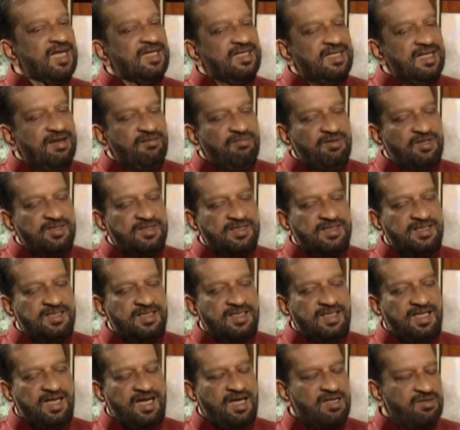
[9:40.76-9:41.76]
there was
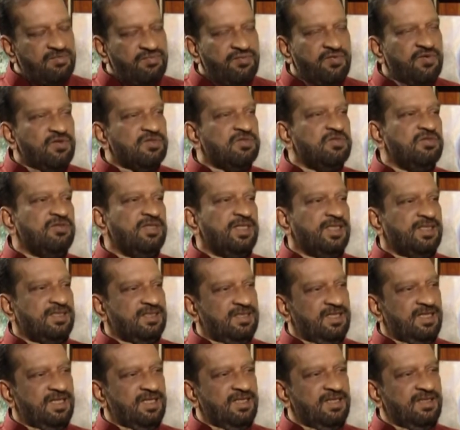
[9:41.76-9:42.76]
an unfortunate
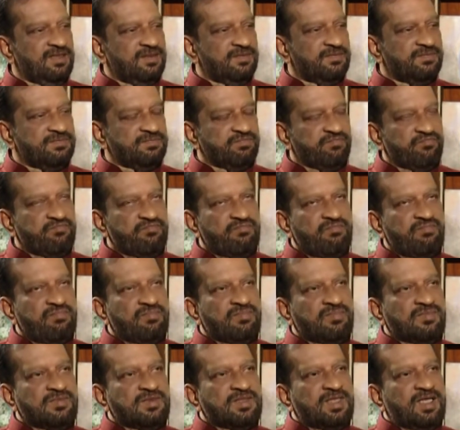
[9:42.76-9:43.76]
thing,
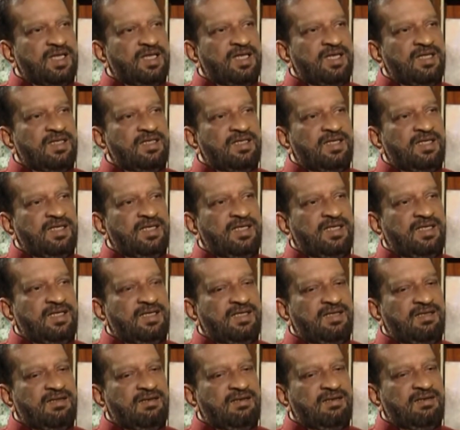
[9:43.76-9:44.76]

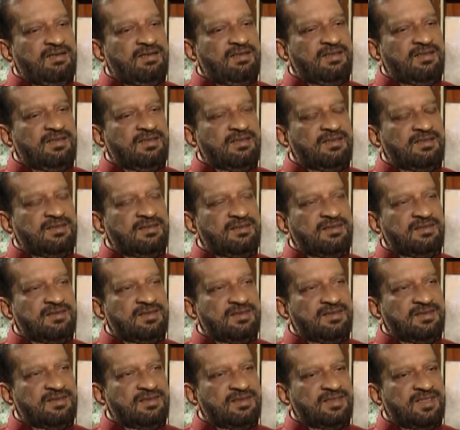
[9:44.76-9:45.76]
like,
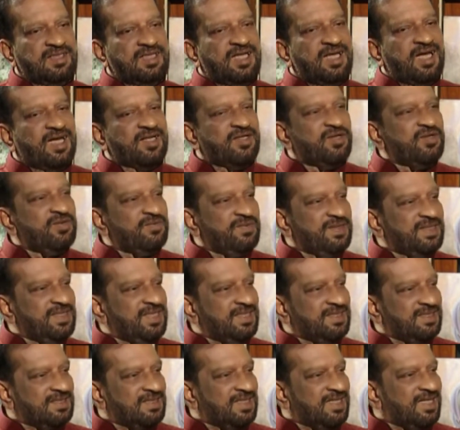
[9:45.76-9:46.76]
I don't know whether
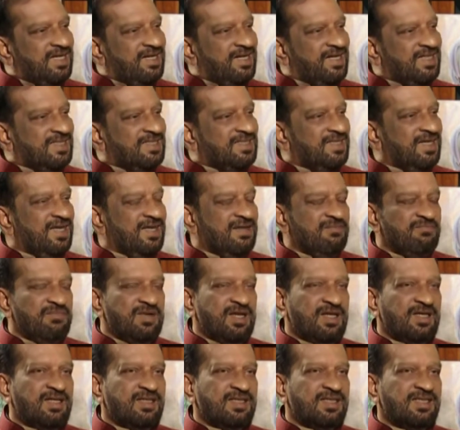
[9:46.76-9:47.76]
it's correct saying,
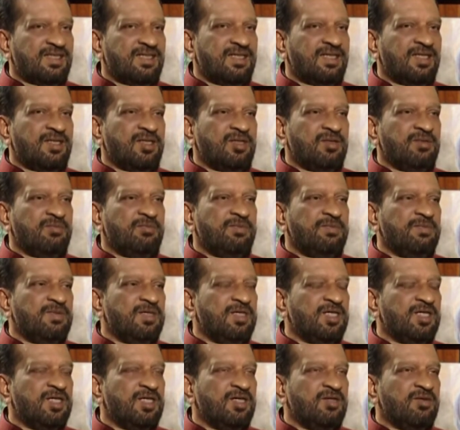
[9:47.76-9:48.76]
but
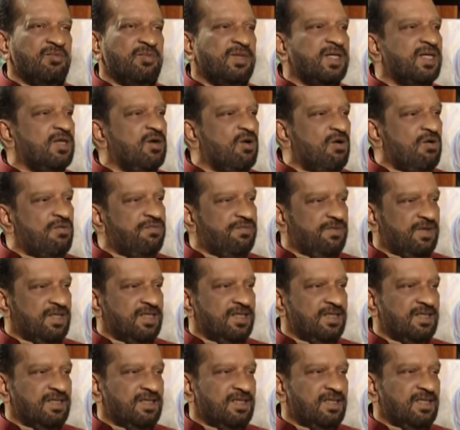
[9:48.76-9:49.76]
very
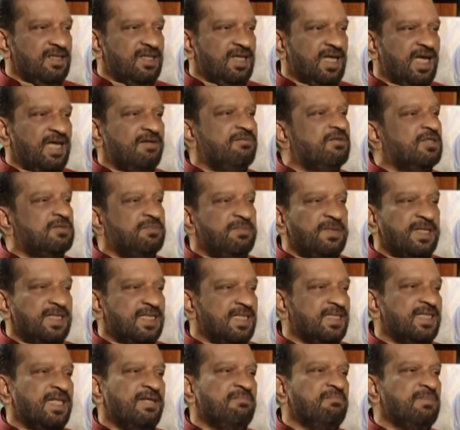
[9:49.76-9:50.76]
often I was
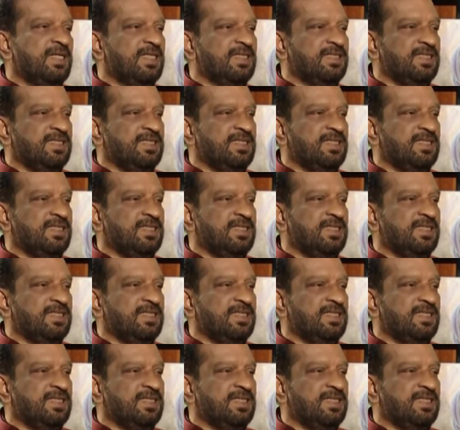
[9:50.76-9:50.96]
better than my